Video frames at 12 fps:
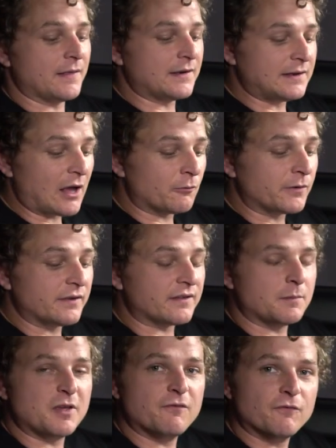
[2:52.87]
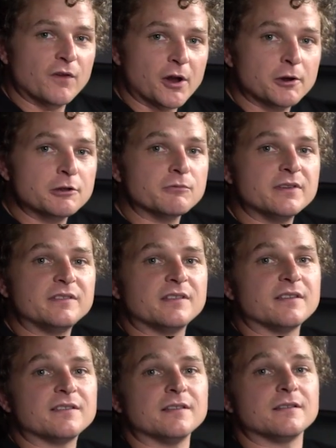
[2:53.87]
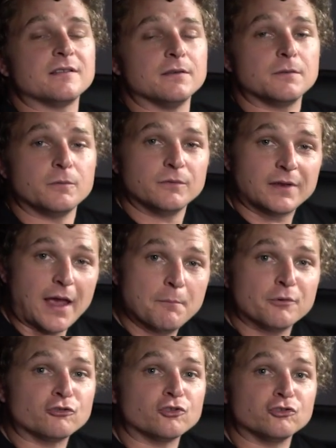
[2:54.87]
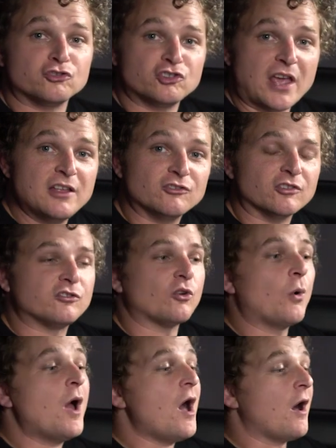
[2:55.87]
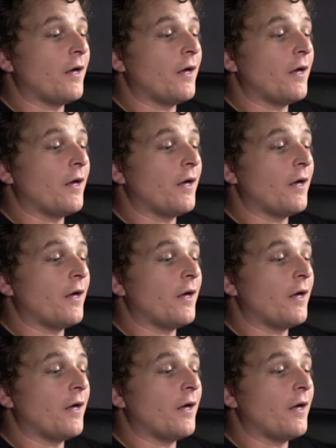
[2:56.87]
and the Delrin is gonna be very resistant to temperature changes. So